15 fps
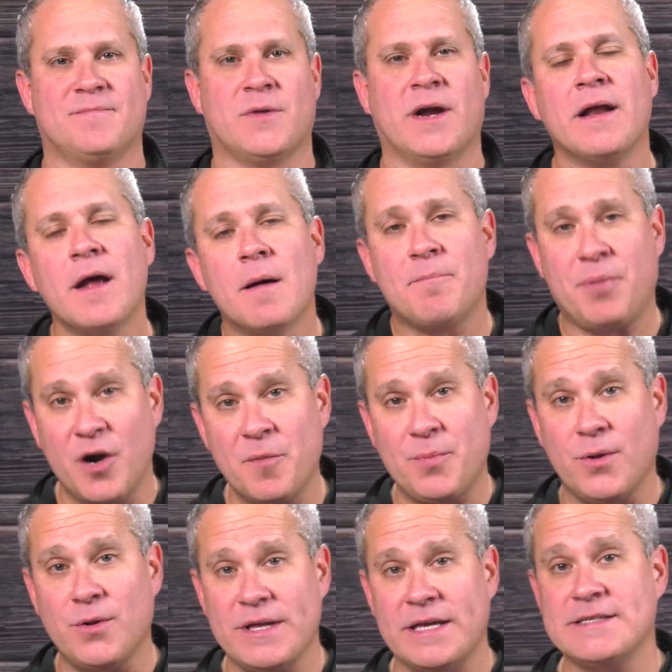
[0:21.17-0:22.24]
Right?
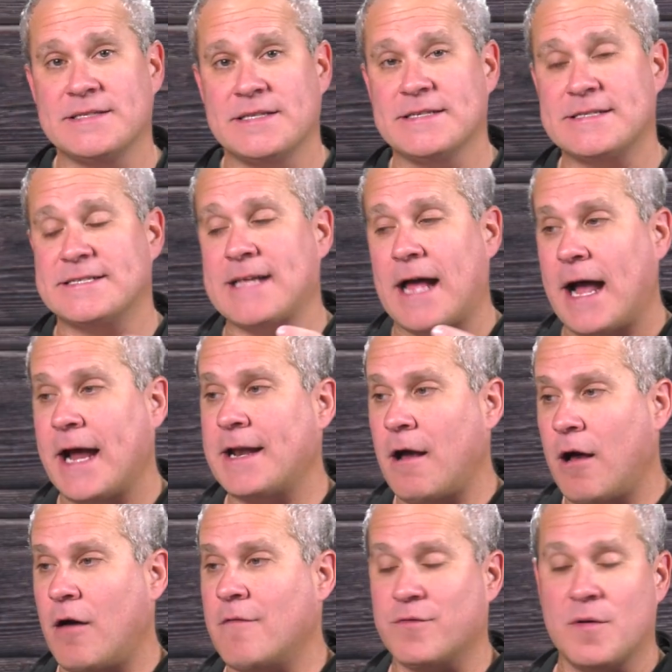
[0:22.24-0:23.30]
Purple is the sign
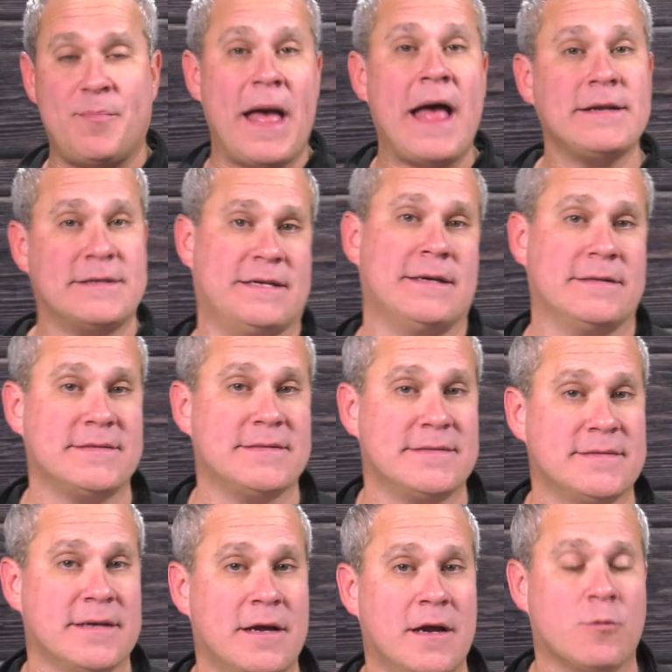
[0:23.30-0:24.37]
of
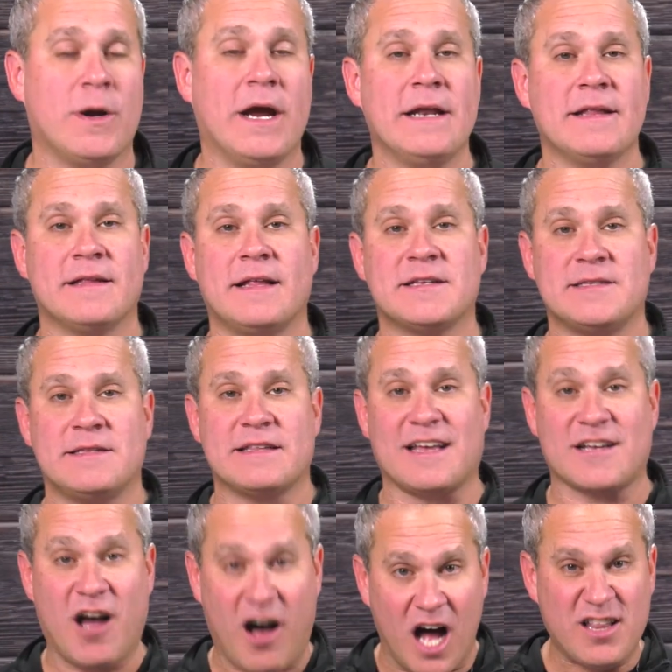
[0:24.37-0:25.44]
repentance, right? That
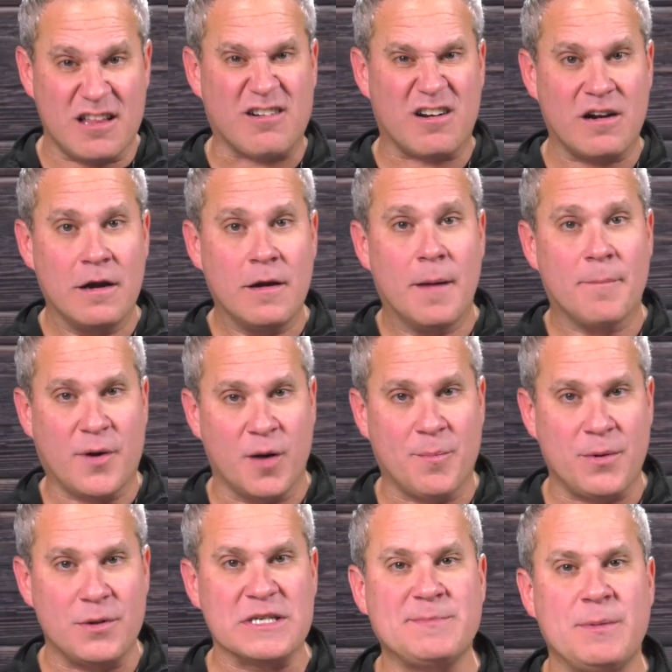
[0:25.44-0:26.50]
the color
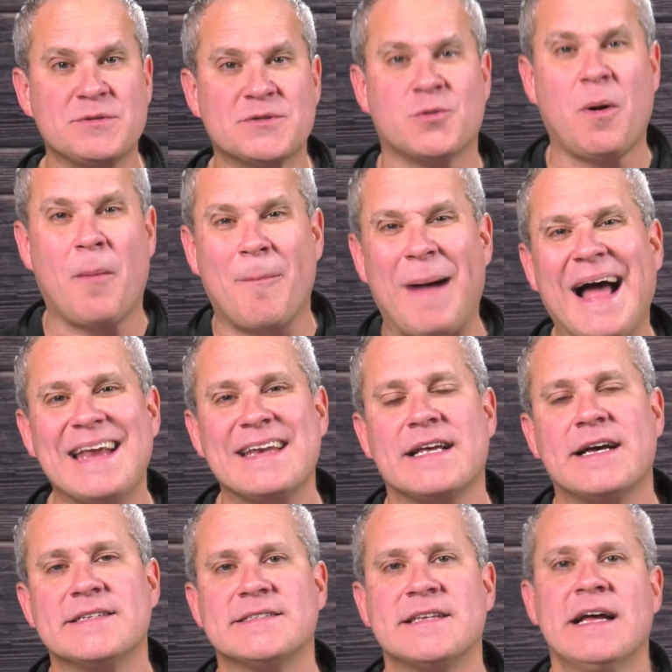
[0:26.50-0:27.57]
purple is supposed to remind
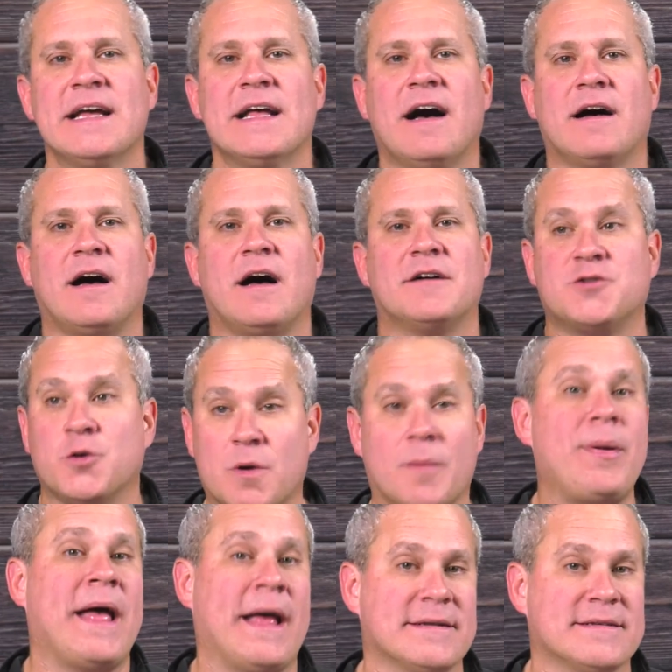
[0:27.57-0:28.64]
us to
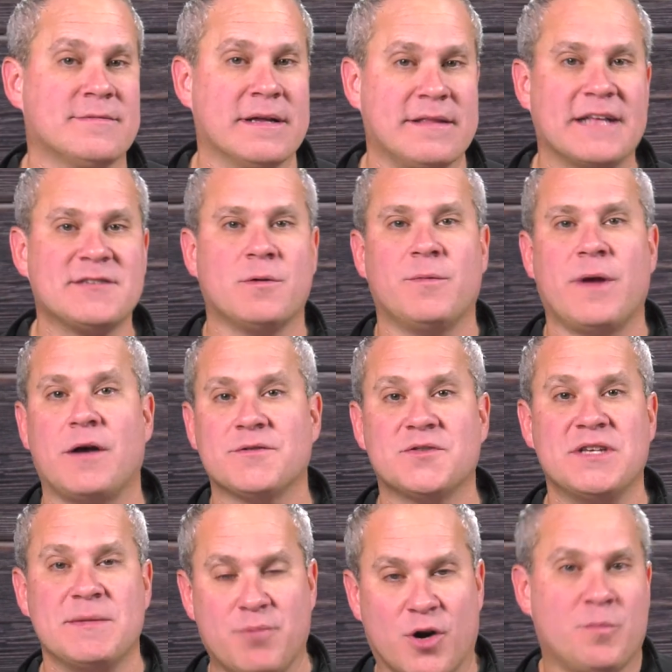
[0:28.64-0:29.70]
repent, right? That's why we also
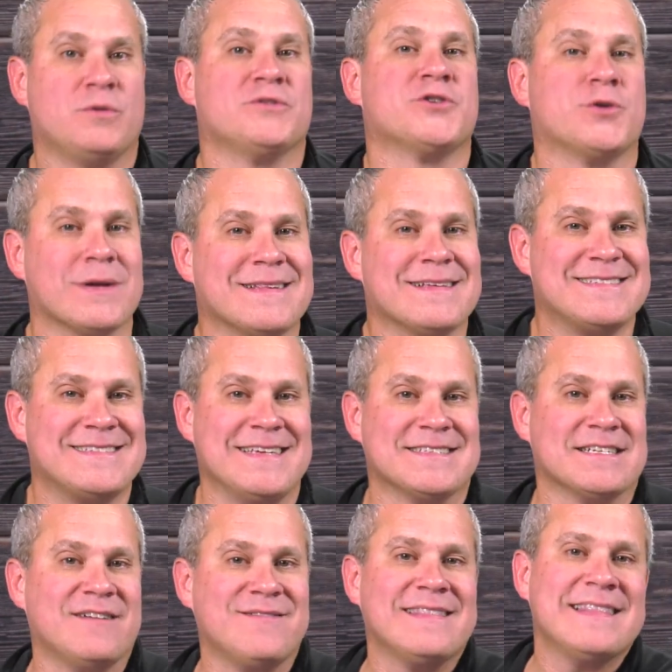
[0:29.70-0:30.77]
see purple during the
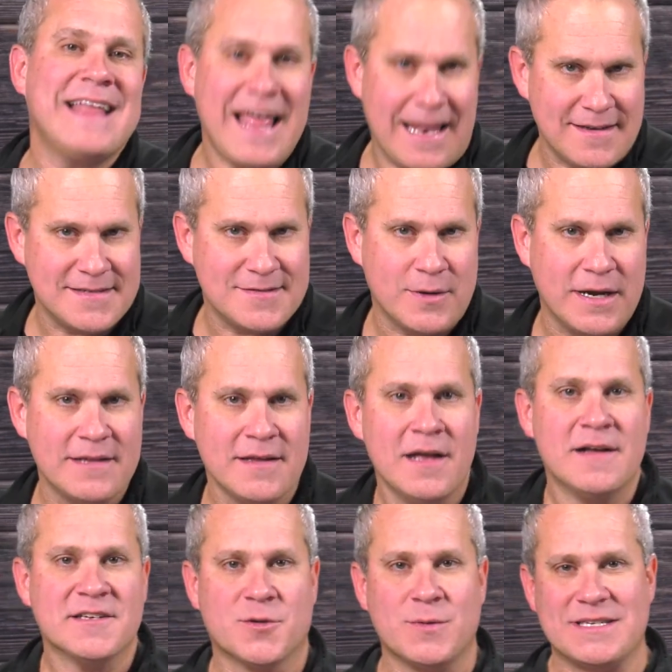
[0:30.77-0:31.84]
season of Lent, right?
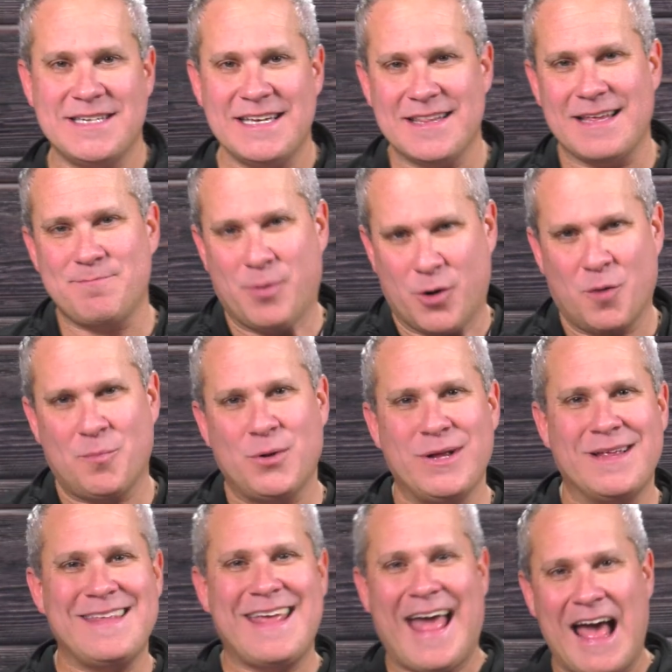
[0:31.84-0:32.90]
So we see purple
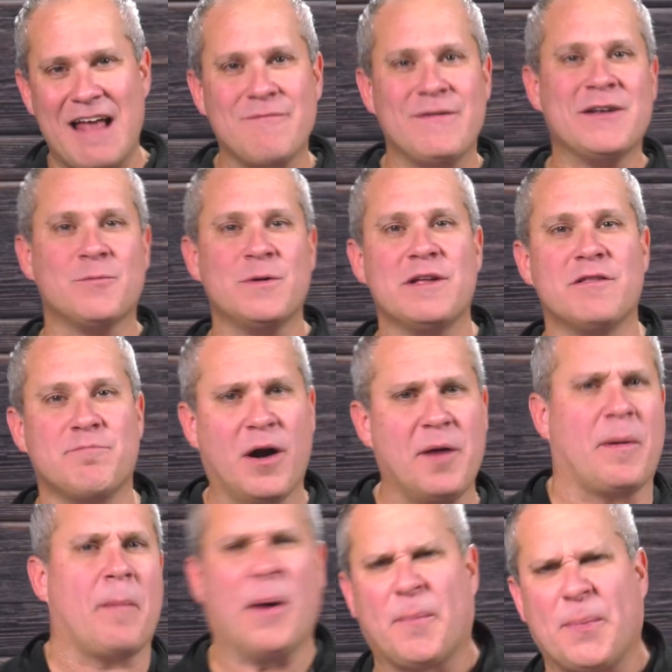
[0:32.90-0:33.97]
in the Advent wreath.
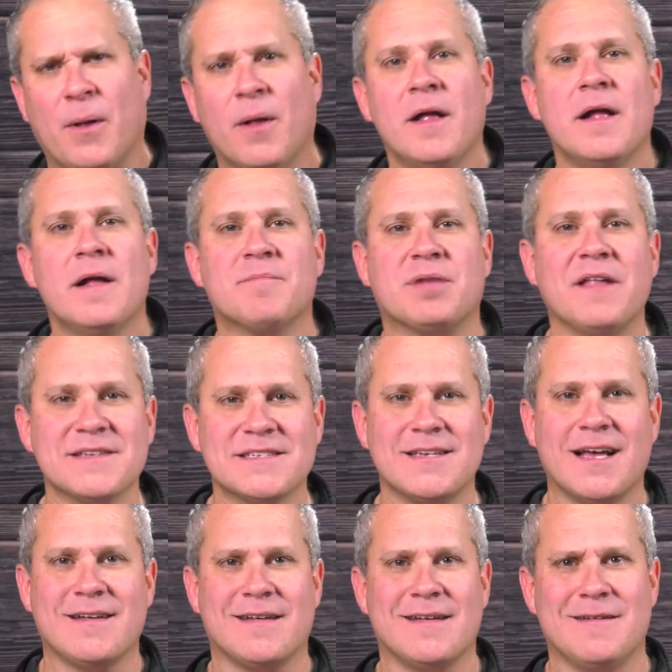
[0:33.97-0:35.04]
Purple, purple! But all of a
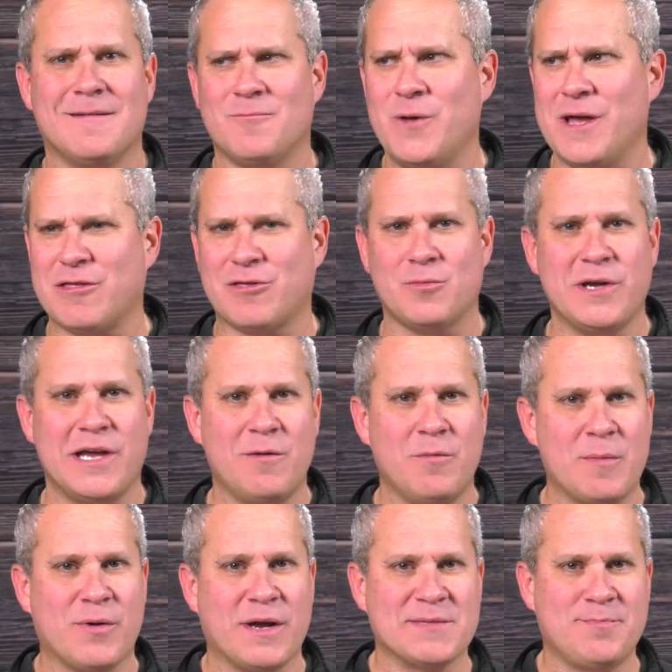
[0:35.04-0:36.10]
sudden, week three,
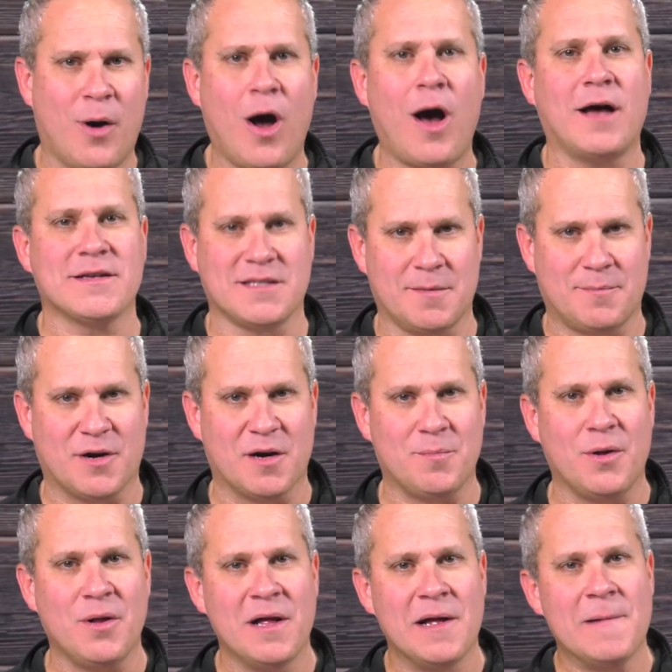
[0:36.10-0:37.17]
we press pause on the
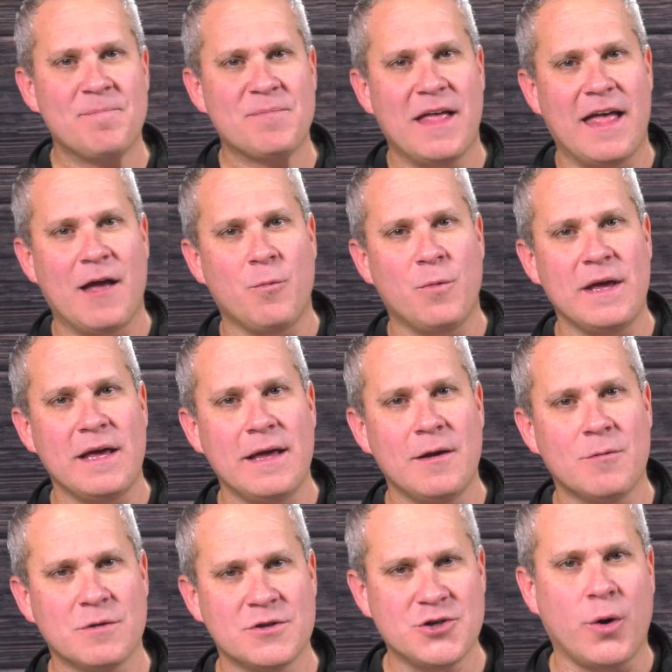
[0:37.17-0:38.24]
purple and
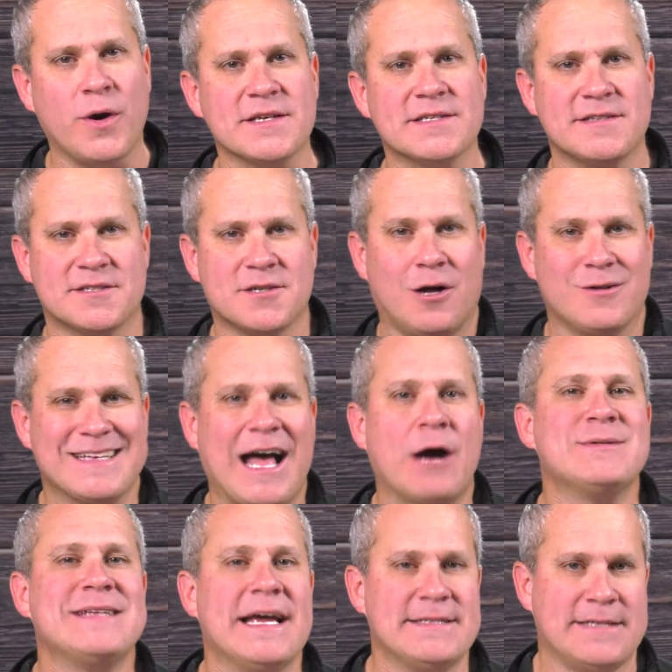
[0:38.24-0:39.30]
we rejoice. It's called
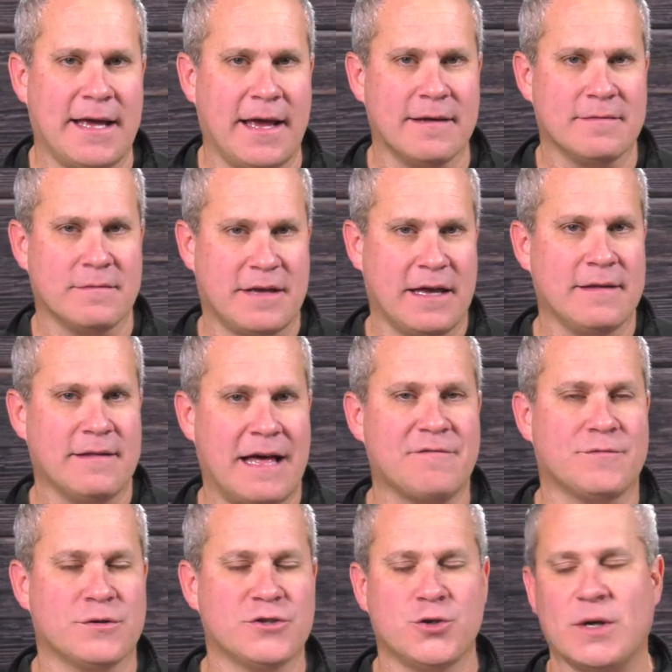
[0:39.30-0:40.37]
Gaudete, okay, Latin
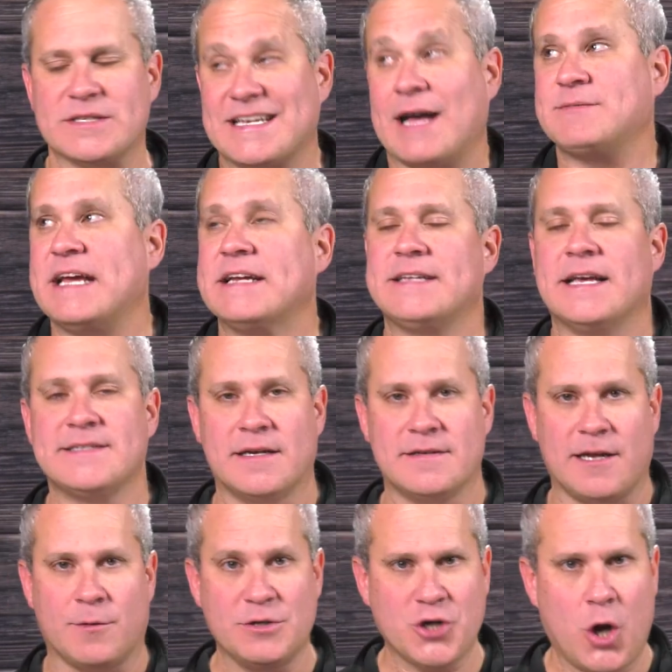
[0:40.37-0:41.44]
for rejoice. Gaudete
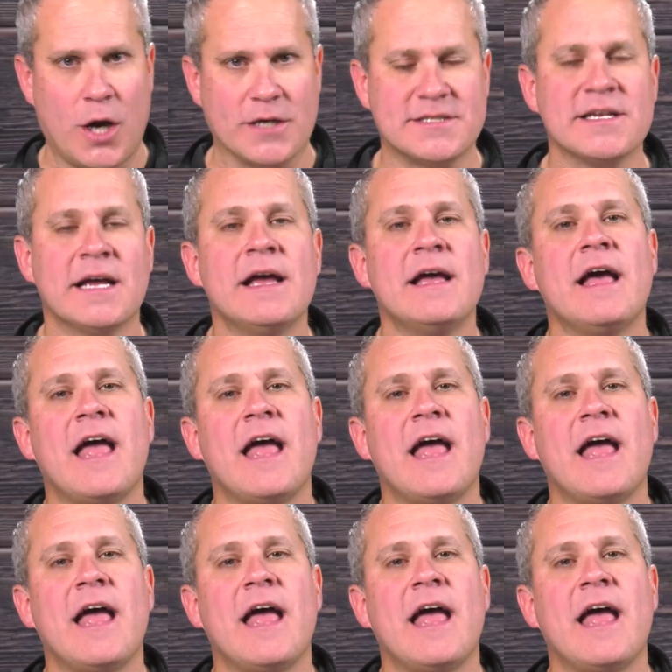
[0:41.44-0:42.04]
Sunday, rejoice!